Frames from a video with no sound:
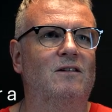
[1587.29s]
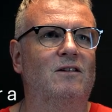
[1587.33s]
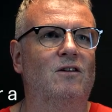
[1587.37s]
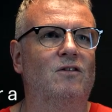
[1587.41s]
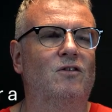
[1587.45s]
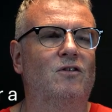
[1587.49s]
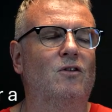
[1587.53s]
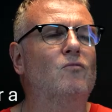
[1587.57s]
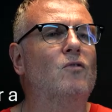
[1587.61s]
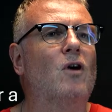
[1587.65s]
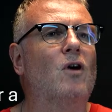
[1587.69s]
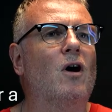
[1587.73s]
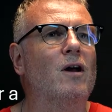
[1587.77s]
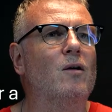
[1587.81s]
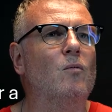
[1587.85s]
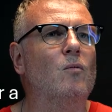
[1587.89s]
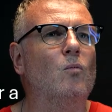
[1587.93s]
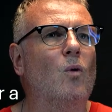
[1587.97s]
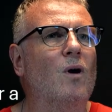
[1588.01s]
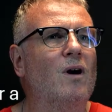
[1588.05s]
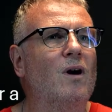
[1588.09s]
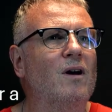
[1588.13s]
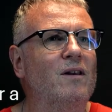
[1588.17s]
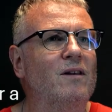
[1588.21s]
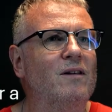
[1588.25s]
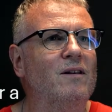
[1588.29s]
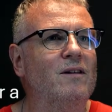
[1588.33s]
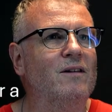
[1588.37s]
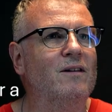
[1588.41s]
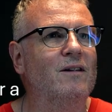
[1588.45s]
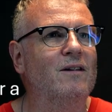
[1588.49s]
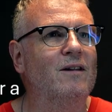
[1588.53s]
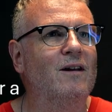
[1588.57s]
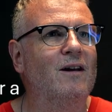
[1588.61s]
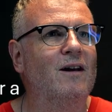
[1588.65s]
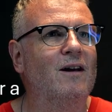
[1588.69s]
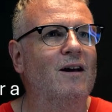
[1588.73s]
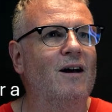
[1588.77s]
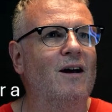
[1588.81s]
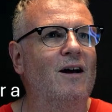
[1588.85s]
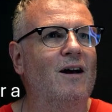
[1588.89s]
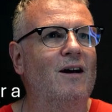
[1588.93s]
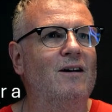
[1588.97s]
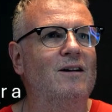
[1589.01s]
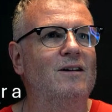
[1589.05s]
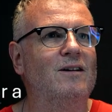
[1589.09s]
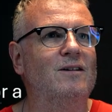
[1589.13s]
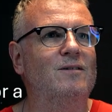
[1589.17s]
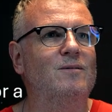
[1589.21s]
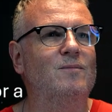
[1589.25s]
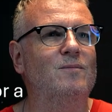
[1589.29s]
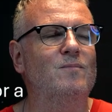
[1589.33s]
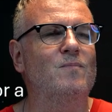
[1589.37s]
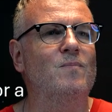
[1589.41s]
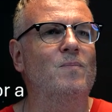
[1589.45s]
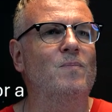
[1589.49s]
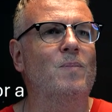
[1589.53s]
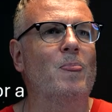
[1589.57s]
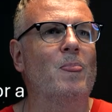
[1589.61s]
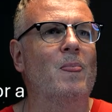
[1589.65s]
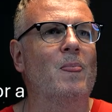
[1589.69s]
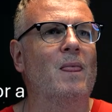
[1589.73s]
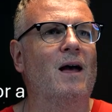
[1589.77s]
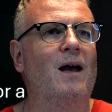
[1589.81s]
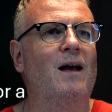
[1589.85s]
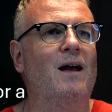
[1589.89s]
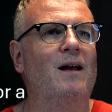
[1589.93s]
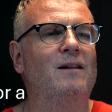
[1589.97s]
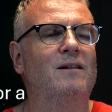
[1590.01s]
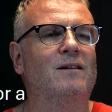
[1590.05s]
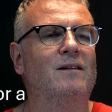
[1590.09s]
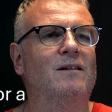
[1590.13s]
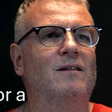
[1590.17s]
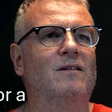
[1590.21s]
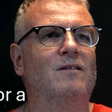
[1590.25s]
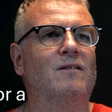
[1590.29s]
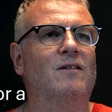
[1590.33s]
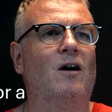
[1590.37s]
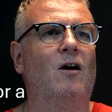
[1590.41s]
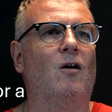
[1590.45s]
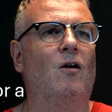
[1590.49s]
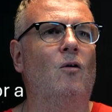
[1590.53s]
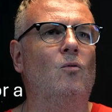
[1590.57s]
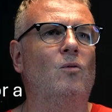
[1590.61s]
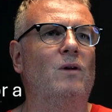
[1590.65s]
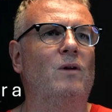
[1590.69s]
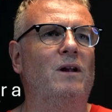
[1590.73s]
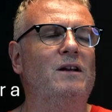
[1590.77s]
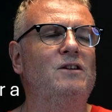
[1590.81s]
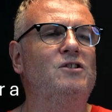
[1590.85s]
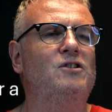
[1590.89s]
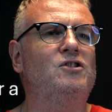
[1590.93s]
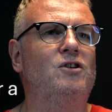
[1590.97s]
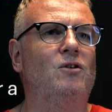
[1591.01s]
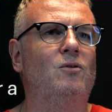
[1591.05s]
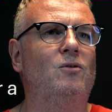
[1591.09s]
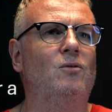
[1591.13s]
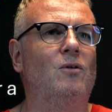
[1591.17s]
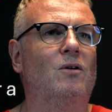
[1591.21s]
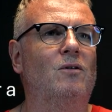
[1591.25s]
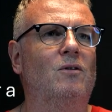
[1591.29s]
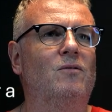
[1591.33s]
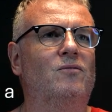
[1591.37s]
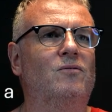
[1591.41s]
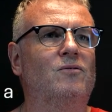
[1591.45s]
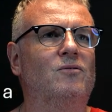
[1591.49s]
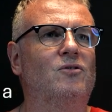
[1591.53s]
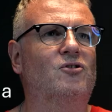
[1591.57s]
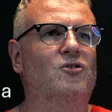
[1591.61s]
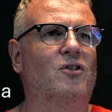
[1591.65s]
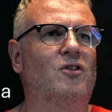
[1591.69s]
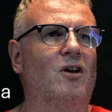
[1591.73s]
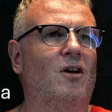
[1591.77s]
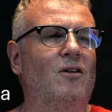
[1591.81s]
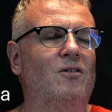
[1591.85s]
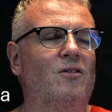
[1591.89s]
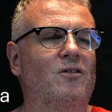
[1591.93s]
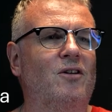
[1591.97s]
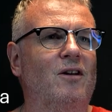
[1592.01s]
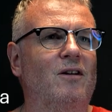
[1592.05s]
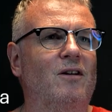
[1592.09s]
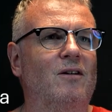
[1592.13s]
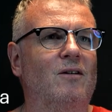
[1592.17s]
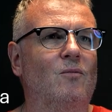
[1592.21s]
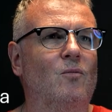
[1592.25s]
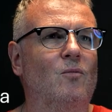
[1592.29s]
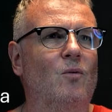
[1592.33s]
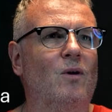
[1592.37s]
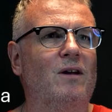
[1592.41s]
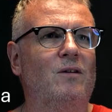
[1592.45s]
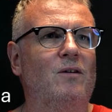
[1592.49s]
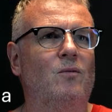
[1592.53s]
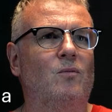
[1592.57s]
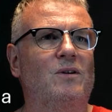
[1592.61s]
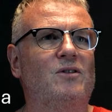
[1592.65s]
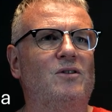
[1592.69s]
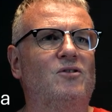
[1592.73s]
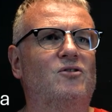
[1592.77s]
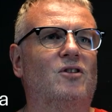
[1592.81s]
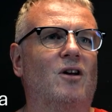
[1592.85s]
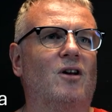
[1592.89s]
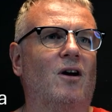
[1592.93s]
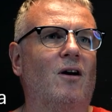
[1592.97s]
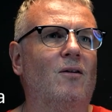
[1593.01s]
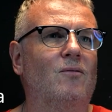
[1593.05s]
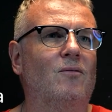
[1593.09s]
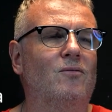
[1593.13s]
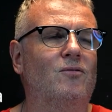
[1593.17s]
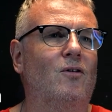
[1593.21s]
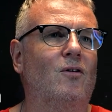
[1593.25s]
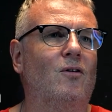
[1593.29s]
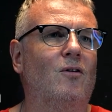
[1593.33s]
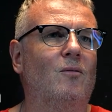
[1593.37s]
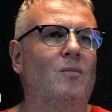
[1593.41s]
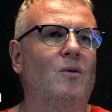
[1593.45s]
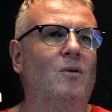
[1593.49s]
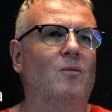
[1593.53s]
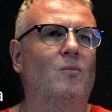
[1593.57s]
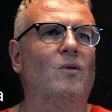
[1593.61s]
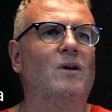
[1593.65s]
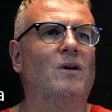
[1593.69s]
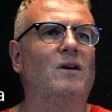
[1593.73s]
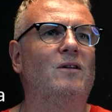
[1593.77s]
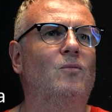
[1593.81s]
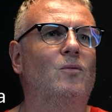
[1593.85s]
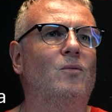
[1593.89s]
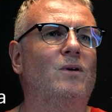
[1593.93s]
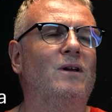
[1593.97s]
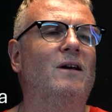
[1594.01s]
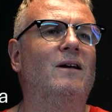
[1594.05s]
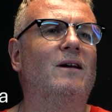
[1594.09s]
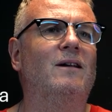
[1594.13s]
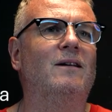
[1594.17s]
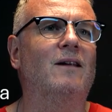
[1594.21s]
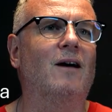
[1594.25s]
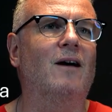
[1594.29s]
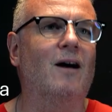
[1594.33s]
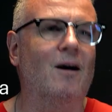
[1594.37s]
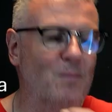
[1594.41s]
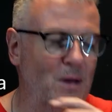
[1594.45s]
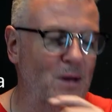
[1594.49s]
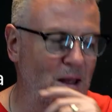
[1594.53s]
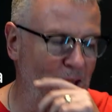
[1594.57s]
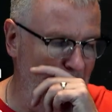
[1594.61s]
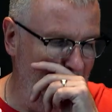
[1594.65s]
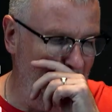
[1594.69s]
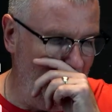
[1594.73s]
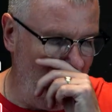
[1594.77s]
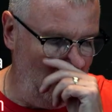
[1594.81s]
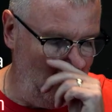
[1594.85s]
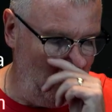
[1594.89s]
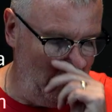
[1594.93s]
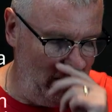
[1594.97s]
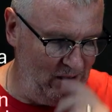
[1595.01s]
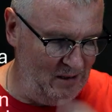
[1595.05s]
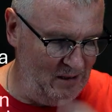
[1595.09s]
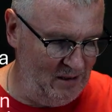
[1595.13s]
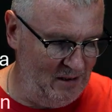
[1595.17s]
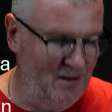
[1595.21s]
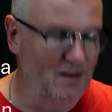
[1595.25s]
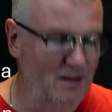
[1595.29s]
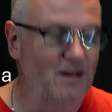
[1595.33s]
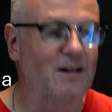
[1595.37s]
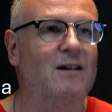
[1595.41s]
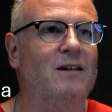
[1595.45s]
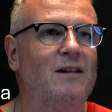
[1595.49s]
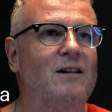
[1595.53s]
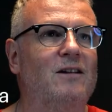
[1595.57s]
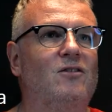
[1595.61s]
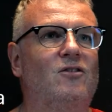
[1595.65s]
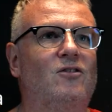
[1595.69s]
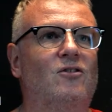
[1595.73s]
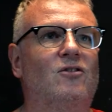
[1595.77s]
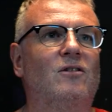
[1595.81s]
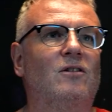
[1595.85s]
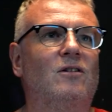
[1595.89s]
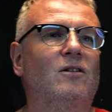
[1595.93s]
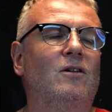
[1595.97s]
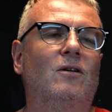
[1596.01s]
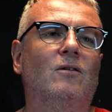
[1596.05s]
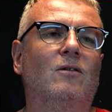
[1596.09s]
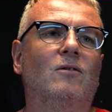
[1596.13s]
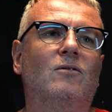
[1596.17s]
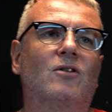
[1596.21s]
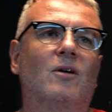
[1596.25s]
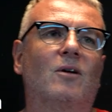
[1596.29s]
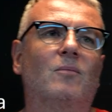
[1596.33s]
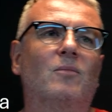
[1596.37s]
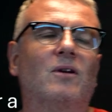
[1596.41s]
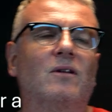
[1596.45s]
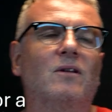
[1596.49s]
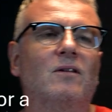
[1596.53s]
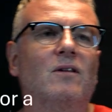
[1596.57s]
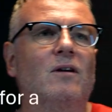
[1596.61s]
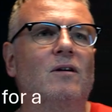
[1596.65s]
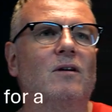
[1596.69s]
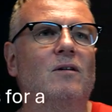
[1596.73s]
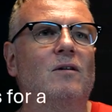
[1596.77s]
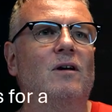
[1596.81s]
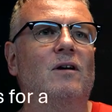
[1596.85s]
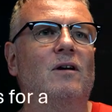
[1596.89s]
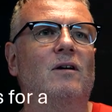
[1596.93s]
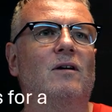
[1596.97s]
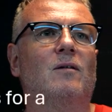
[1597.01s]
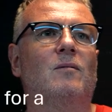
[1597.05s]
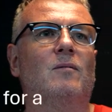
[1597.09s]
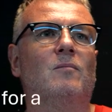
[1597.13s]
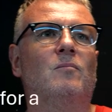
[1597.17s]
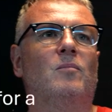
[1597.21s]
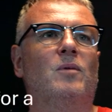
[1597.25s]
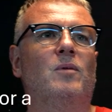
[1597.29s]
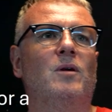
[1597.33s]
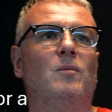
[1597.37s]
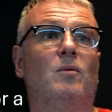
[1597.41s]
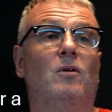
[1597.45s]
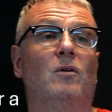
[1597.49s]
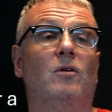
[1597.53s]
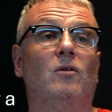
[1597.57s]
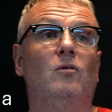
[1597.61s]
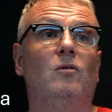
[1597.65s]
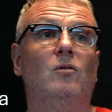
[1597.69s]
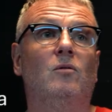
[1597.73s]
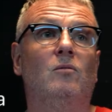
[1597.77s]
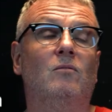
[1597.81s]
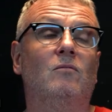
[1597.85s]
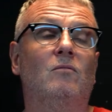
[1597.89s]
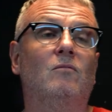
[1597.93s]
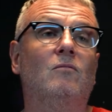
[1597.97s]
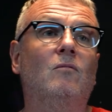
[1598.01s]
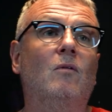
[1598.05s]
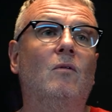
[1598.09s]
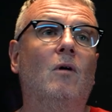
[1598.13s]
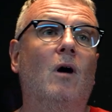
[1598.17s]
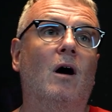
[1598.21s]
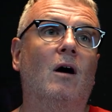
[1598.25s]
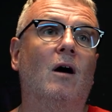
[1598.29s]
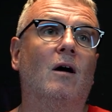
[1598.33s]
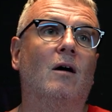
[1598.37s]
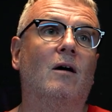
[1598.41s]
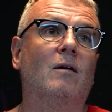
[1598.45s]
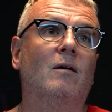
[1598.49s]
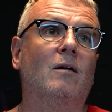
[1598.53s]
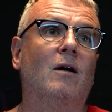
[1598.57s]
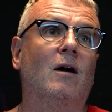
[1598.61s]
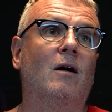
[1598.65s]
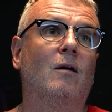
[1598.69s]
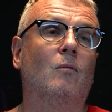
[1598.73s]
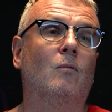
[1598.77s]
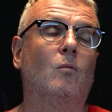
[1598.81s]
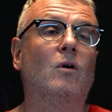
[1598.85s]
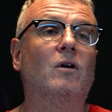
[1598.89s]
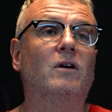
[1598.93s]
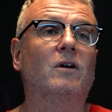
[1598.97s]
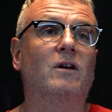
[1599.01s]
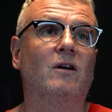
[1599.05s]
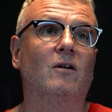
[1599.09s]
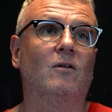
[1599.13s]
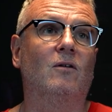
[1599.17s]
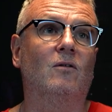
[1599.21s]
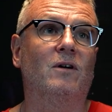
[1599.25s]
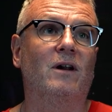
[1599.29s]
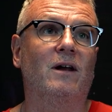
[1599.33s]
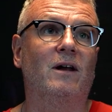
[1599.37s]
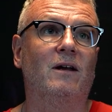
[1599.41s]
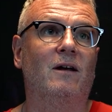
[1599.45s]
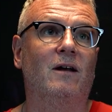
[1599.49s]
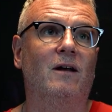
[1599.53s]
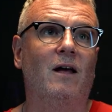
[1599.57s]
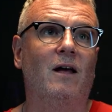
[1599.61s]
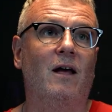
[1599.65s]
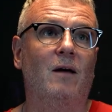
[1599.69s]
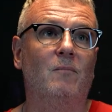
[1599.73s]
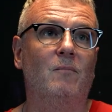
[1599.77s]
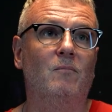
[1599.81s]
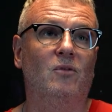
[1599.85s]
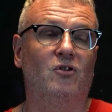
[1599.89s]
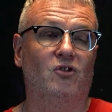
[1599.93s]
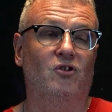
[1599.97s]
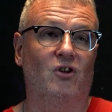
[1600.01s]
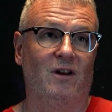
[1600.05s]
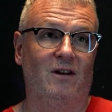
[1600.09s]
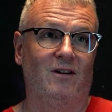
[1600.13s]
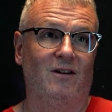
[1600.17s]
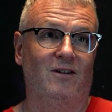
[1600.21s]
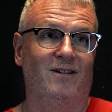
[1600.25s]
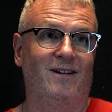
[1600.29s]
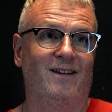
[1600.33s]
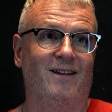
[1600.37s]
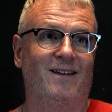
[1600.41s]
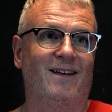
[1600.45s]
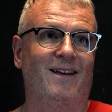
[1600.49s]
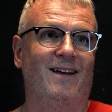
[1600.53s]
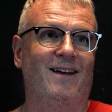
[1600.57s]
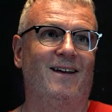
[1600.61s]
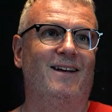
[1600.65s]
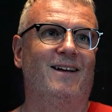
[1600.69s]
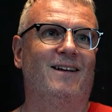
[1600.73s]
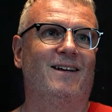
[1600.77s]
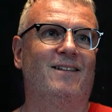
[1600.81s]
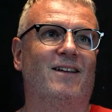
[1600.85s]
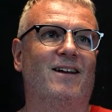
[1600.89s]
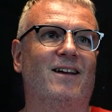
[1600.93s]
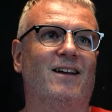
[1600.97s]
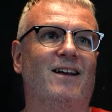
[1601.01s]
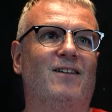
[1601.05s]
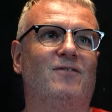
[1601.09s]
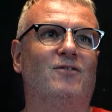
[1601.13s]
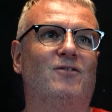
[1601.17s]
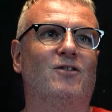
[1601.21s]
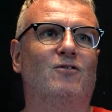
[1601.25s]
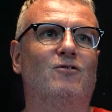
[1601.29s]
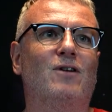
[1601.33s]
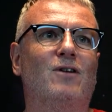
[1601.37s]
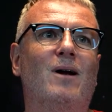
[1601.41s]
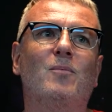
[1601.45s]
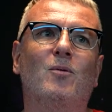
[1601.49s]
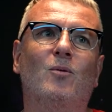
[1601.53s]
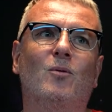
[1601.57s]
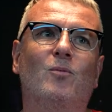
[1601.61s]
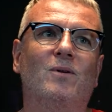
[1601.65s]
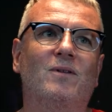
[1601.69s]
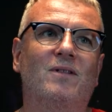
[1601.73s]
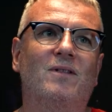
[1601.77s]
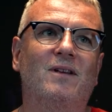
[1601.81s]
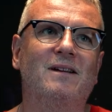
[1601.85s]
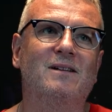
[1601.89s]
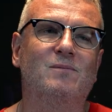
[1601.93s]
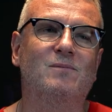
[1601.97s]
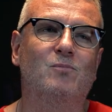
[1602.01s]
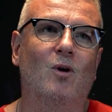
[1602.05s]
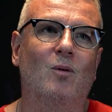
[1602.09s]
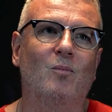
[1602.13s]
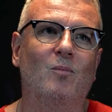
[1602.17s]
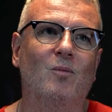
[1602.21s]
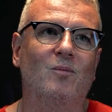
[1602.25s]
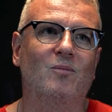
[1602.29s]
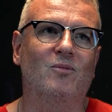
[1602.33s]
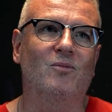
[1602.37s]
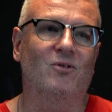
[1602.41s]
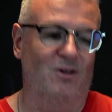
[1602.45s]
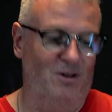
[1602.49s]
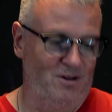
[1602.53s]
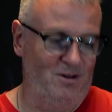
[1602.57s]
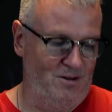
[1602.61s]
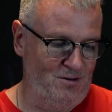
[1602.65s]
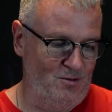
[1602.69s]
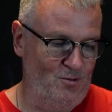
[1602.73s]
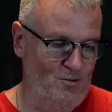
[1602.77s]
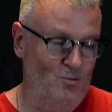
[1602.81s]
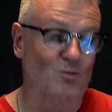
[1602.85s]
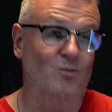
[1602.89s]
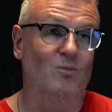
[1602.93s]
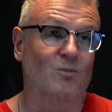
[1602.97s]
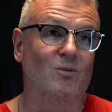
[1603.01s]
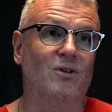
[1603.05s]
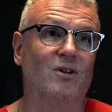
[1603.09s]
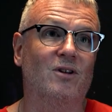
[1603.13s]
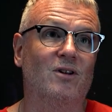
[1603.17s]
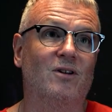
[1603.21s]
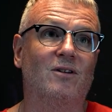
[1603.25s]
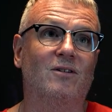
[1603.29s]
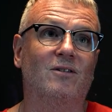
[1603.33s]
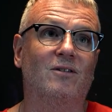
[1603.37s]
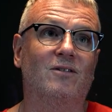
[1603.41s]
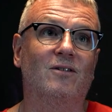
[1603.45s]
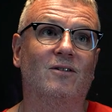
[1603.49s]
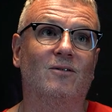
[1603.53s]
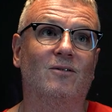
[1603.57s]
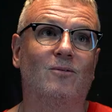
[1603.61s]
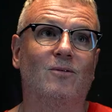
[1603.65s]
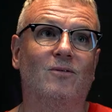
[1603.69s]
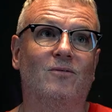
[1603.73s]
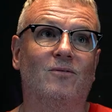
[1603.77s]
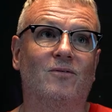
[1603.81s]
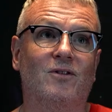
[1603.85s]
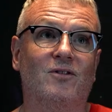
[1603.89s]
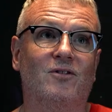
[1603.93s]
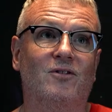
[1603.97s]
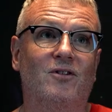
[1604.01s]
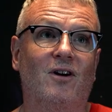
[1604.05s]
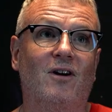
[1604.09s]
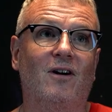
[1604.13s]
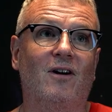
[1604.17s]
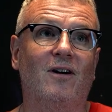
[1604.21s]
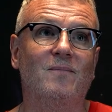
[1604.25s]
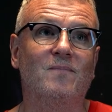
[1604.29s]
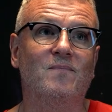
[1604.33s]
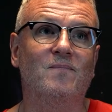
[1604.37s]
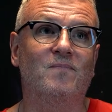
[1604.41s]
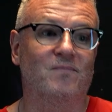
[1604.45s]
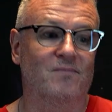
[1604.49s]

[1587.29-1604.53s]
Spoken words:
right one? And the whole issue of starting, where do we start from and where do we end up, is something that people who are working on machine learning, they have to grapple with these problems all of the time.